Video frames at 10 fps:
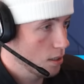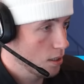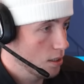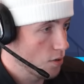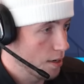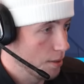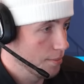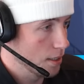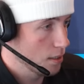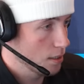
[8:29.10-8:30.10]
He's right above me.
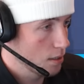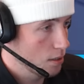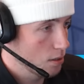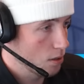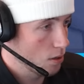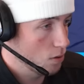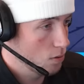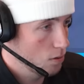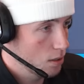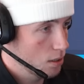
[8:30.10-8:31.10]
Oh.
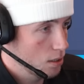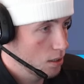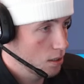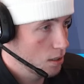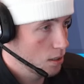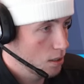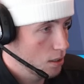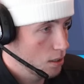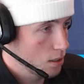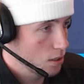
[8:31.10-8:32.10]

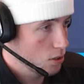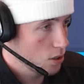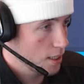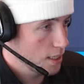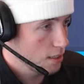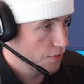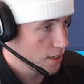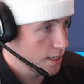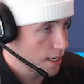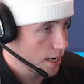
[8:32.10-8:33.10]
Look at this
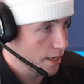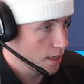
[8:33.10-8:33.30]
fucking guy.